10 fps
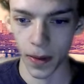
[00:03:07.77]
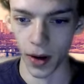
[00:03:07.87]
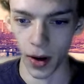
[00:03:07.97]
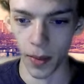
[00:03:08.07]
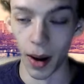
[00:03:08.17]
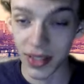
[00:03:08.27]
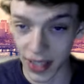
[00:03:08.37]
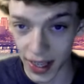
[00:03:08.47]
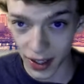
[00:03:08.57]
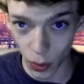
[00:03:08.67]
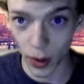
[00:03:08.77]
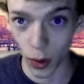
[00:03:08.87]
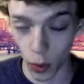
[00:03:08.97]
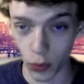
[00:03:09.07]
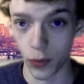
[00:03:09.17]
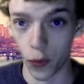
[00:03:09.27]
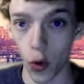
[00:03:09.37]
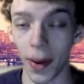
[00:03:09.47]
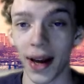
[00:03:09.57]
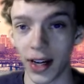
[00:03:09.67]
I'm staying loyal
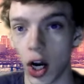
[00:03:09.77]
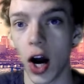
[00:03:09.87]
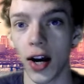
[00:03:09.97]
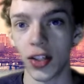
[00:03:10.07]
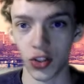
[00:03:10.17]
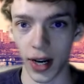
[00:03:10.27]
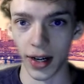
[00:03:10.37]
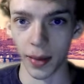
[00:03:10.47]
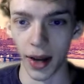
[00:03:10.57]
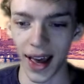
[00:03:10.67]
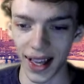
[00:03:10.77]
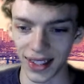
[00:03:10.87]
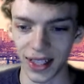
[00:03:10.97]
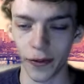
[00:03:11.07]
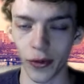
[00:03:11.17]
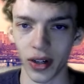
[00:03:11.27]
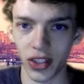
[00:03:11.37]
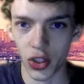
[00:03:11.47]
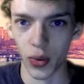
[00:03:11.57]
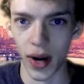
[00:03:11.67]
for my contract. I'm not asking for a
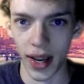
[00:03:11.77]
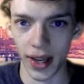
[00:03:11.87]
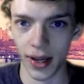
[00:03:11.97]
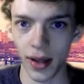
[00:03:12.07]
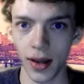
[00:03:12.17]
trade.